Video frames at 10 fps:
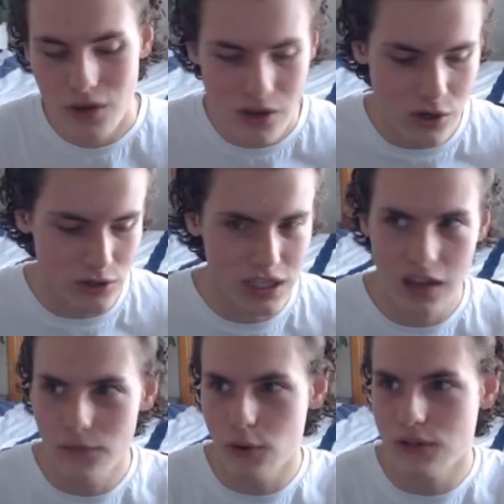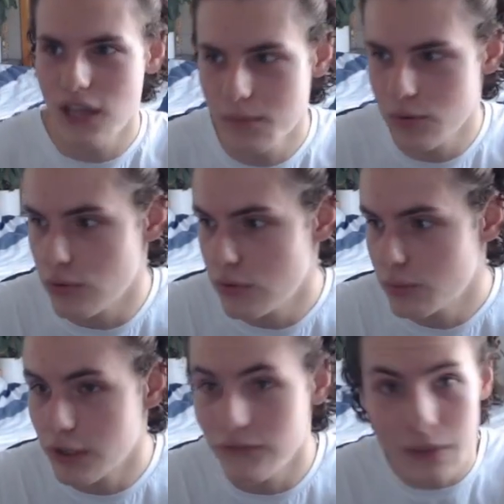You know, take for example
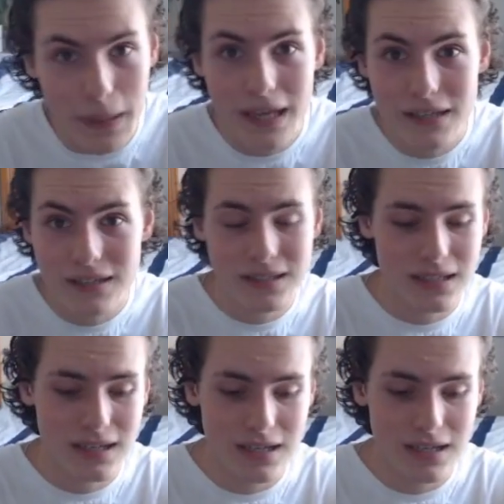one of the best